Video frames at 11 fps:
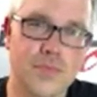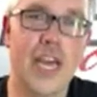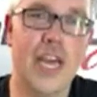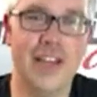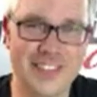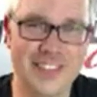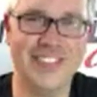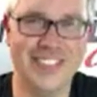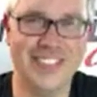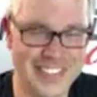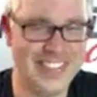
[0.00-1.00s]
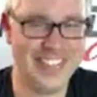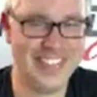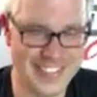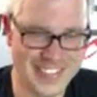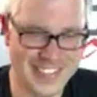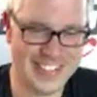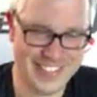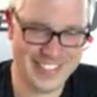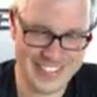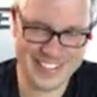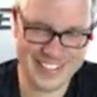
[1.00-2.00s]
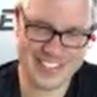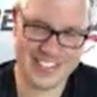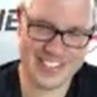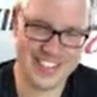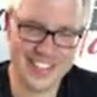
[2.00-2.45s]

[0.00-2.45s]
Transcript: you were my first essential crack dealer, if you will.